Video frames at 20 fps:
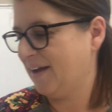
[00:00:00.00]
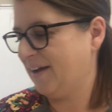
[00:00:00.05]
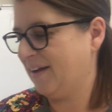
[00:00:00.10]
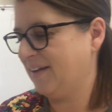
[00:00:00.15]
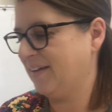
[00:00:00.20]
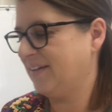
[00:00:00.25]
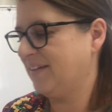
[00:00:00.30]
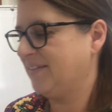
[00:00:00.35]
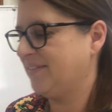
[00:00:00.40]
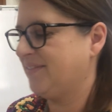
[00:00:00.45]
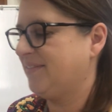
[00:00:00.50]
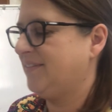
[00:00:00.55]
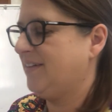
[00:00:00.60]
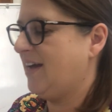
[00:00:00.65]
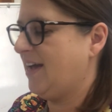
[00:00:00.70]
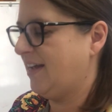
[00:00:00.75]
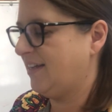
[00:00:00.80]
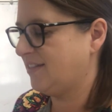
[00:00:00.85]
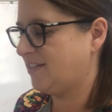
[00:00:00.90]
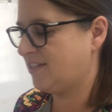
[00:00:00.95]
All
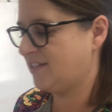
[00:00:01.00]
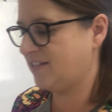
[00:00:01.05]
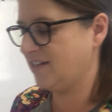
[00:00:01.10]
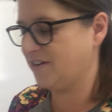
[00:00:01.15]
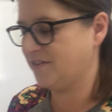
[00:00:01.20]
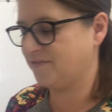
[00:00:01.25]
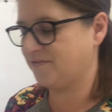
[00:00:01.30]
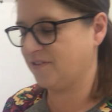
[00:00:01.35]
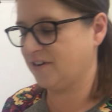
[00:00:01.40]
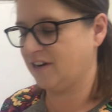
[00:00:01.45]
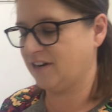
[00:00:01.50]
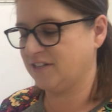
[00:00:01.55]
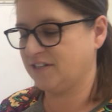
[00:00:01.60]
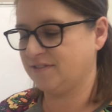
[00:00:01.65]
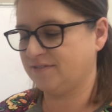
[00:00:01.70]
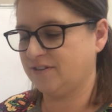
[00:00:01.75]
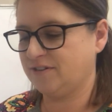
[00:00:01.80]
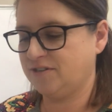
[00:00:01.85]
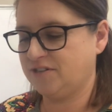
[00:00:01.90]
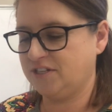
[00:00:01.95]
right, so for our
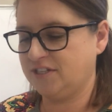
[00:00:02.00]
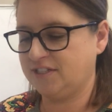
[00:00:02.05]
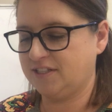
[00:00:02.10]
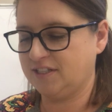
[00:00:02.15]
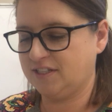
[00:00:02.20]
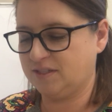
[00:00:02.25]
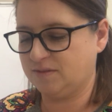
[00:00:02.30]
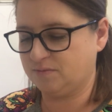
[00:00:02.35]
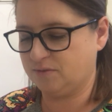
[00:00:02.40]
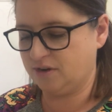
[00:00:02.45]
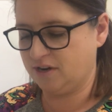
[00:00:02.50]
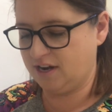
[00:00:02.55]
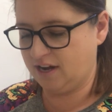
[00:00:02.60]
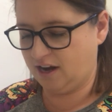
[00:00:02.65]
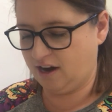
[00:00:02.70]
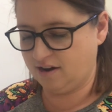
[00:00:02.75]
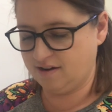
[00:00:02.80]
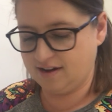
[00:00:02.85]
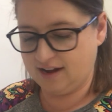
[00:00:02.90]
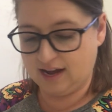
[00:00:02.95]
devotions this
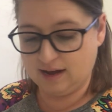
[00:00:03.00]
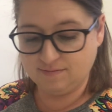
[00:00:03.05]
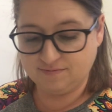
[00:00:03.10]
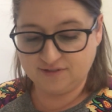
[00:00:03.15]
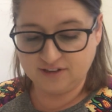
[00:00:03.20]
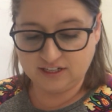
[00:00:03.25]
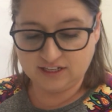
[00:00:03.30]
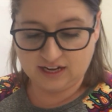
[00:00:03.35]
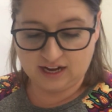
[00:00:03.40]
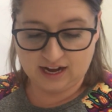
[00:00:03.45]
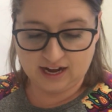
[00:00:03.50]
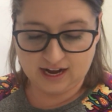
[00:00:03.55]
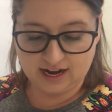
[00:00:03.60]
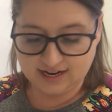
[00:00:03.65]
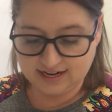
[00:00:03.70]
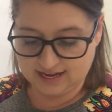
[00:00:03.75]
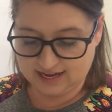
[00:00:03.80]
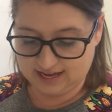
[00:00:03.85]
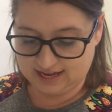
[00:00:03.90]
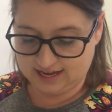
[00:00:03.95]
morning, our name for
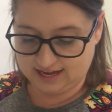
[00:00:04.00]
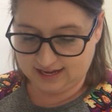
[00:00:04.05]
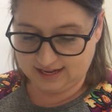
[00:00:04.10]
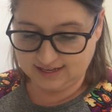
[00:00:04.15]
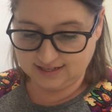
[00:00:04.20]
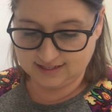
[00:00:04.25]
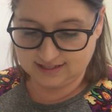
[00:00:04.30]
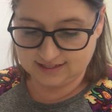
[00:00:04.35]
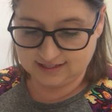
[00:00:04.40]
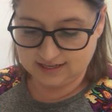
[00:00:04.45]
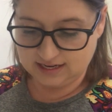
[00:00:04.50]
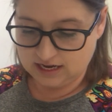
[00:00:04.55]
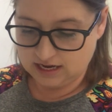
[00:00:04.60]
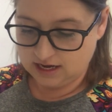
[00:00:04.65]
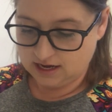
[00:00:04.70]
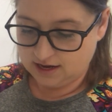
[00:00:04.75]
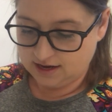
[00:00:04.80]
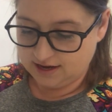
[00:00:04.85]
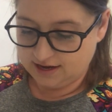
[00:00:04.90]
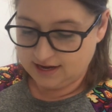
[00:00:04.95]
God is
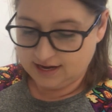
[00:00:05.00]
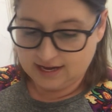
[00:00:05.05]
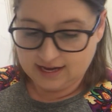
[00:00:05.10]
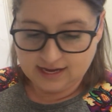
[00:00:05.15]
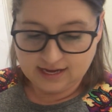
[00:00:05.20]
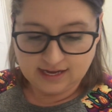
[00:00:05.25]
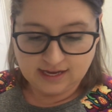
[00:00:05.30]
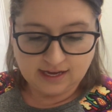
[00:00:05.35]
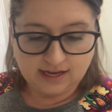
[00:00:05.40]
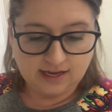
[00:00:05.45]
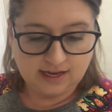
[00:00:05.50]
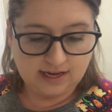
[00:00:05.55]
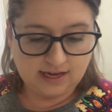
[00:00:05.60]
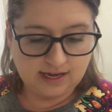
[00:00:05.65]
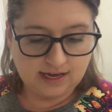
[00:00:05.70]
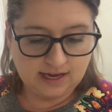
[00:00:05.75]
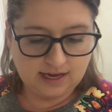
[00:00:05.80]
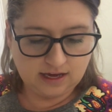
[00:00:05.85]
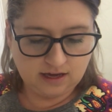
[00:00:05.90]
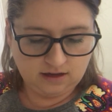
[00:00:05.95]

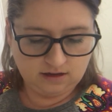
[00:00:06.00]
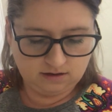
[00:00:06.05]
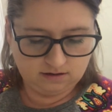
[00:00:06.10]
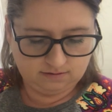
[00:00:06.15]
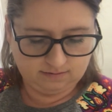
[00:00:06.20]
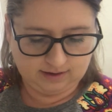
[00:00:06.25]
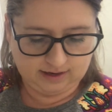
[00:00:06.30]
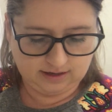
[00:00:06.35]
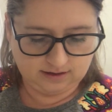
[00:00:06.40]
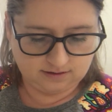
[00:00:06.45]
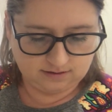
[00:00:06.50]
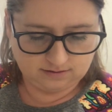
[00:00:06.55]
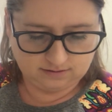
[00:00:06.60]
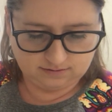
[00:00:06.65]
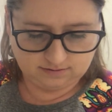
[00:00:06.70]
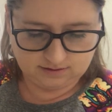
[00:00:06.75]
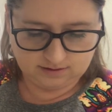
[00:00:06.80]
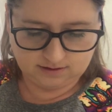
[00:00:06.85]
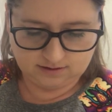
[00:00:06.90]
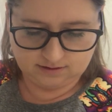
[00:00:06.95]
He. Wait,
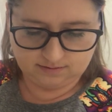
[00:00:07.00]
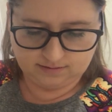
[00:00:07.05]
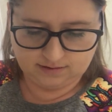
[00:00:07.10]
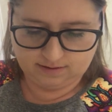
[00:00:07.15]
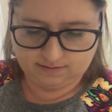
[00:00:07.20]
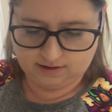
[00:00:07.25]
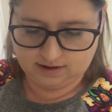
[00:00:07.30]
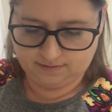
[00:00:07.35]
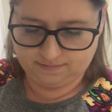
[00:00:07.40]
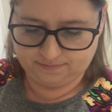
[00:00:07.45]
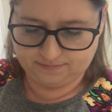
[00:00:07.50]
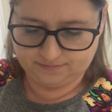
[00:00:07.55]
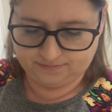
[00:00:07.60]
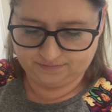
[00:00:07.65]
is this what I wanted?